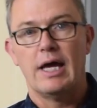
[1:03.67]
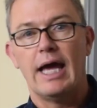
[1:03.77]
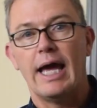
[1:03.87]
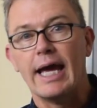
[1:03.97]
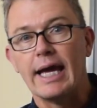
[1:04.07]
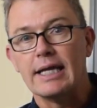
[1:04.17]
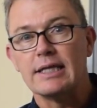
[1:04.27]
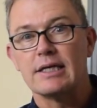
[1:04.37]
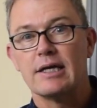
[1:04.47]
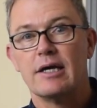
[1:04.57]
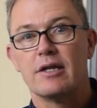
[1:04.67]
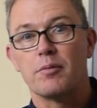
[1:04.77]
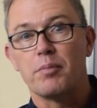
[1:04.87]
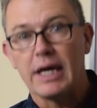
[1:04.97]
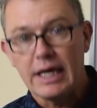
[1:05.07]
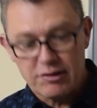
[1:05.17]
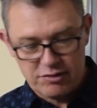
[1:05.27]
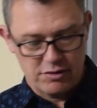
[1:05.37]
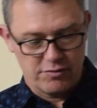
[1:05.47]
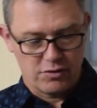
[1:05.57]
And the
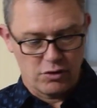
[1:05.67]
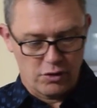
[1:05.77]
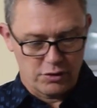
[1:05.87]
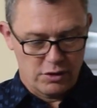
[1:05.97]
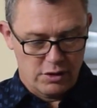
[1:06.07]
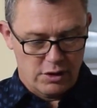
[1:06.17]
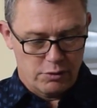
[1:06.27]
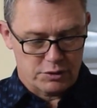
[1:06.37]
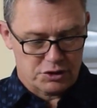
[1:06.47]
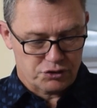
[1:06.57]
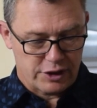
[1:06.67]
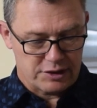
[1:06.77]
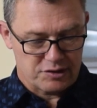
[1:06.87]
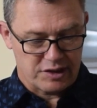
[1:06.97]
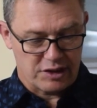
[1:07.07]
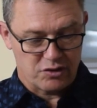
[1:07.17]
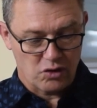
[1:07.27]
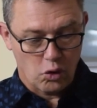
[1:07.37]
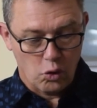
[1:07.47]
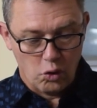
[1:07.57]
peace of God, which transcends
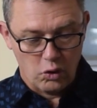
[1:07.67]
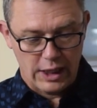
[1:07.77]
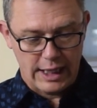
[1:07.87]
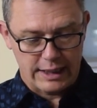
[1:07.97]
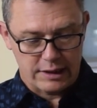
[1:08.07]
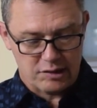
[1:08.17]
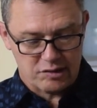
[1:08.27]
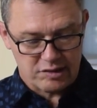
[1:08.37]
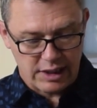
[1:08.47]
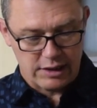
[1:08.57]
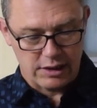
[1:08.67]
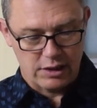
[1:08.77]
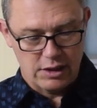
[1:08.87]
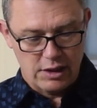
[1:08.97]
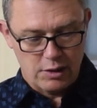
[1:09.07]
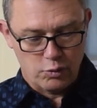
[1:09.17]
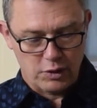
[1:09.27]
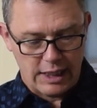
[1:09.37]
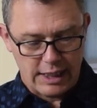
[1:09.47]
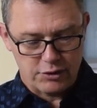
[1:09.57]
all understanding, will
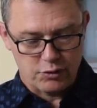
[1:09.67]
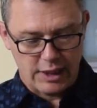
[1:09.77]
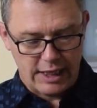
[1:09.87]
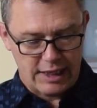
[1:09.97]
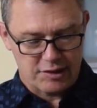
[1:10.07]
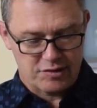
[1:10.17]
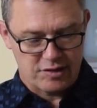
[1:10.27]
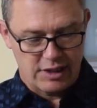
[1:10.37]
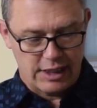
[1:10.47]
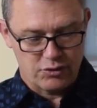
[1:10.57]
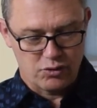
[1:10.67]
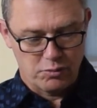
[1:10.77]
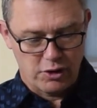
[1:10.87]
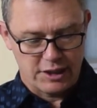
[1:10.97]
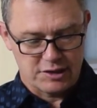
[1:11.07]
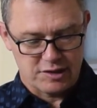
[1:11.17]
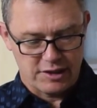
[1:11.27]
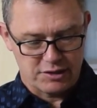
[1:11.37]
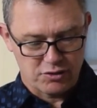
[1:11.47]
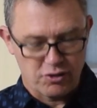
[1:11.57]
guard your hearts and your minds
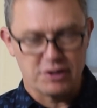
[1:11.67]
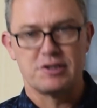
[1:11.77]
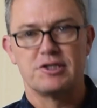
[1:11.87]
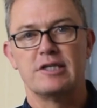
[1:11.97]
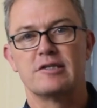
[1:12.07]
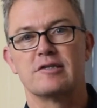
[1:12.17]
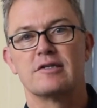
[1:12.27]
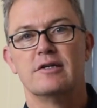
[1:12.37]
in Christ Jesus."